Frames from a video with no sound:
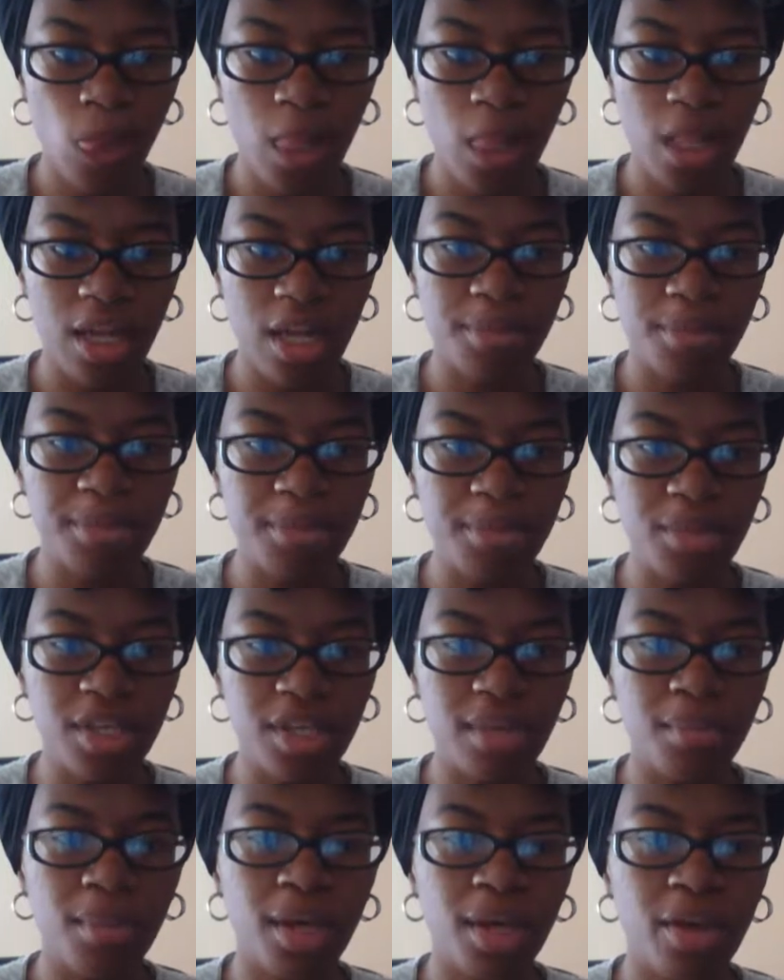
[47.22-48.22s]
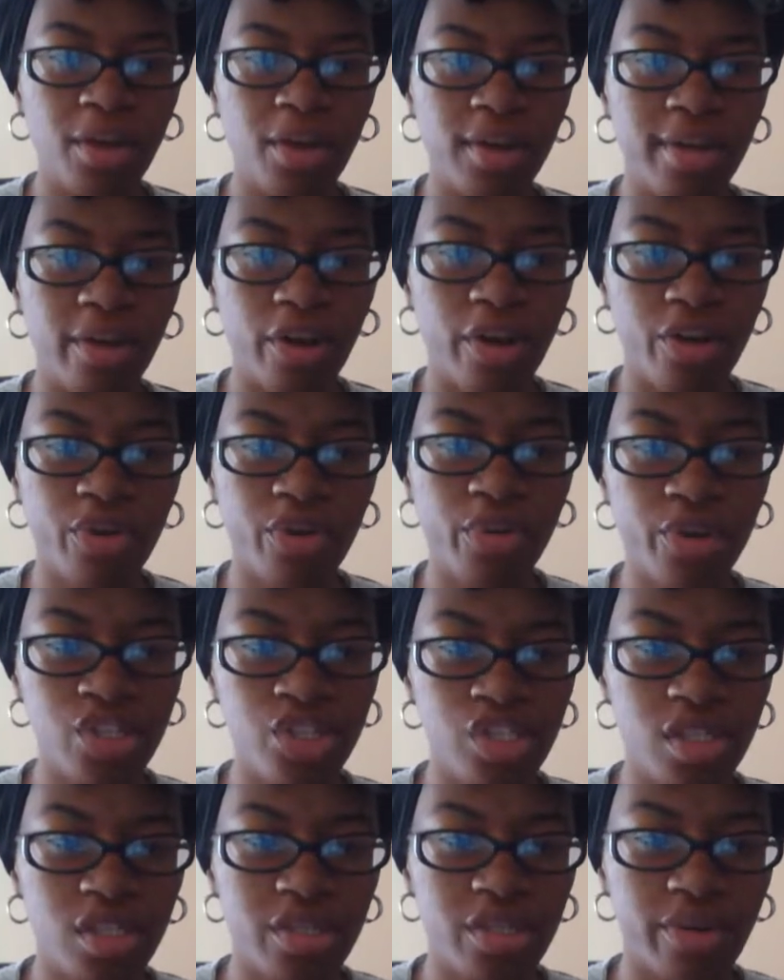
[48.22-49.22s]
A lot of people get married and are
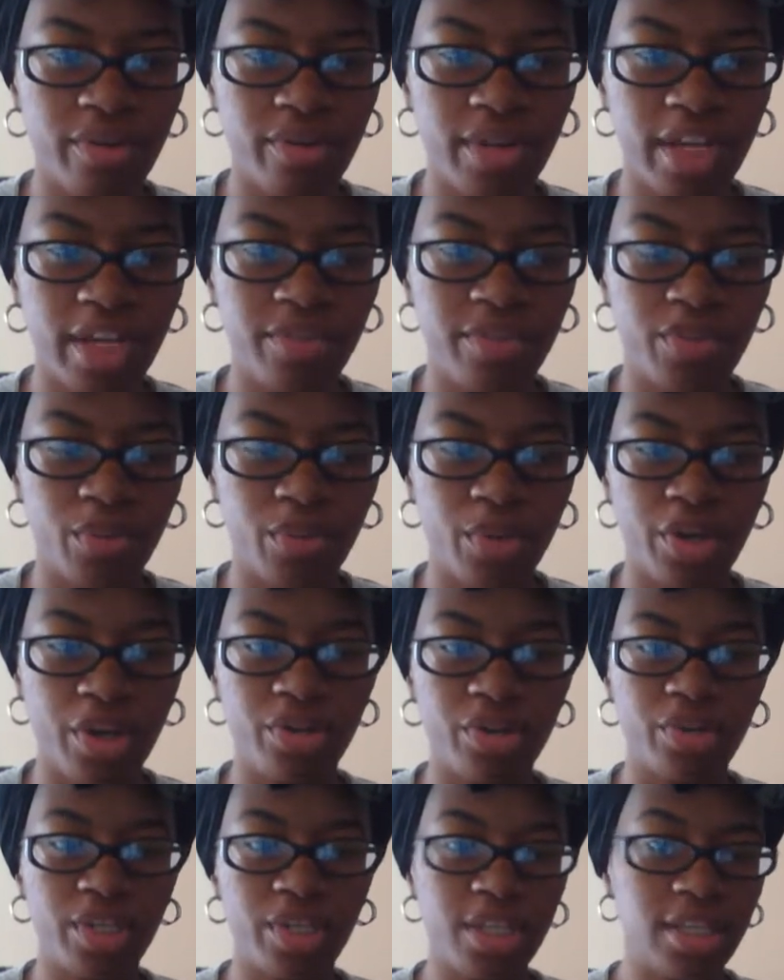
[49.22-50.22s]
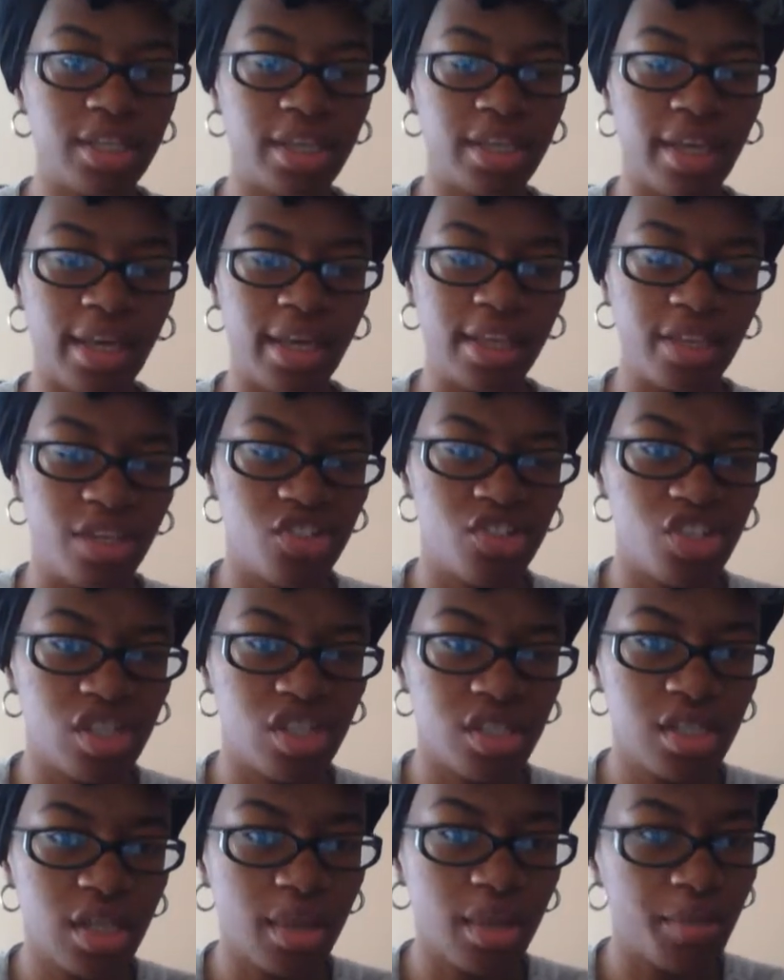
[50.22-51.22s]
Christians are not even working on anything. They're
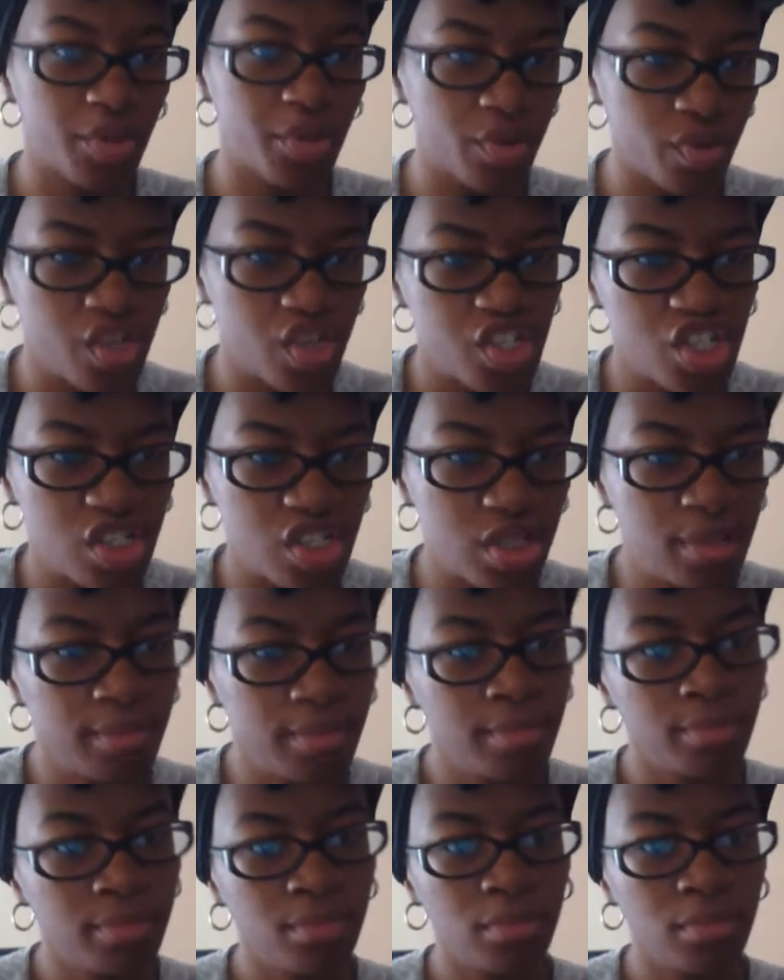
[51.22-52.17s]
just, I'm a Christian.